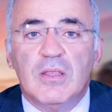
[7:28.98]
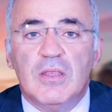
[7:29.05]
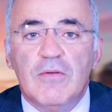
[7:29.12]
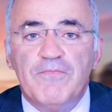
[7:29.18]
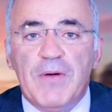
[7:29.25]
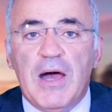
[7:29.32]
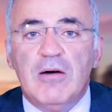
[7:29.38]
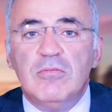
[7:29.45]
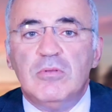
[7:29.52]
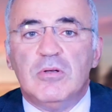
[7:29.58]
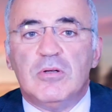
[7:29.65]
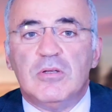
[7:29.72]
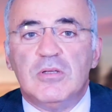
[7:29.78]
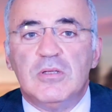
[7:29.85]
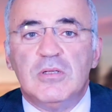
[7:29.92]
The
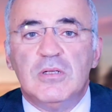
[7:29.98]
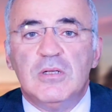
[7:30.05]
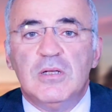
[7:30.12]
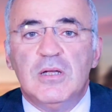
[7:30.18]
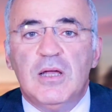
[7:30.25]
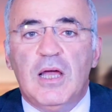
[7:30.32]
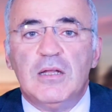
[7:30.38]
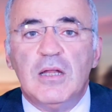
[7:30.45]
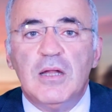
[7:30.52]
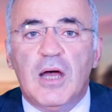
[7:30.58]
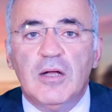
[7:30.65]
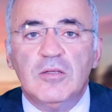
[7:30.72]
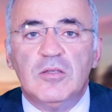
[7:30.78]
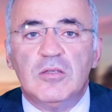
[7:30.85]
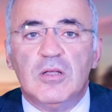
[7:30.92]
founders had an
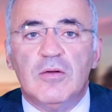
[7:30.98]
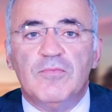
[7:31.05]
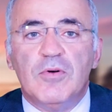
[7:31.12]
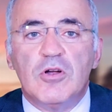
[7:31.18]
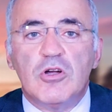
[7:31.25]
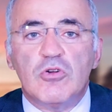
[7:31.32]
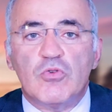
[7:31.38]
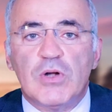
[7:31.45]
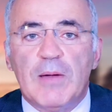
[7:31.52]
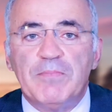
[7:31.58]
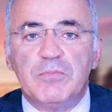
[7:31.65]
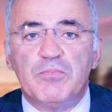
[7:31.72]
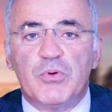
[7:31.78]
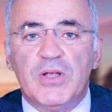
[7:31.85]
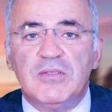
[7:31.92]
answer for
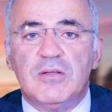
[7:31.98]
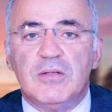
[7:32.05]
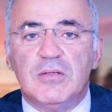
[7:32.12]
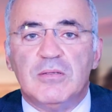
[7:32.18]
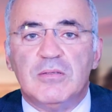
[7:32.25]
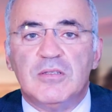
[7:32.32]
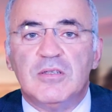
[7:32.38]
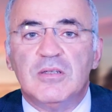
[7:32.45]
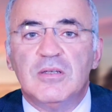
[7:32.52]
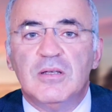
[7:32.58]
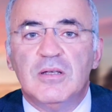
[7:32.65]
corrupt presidents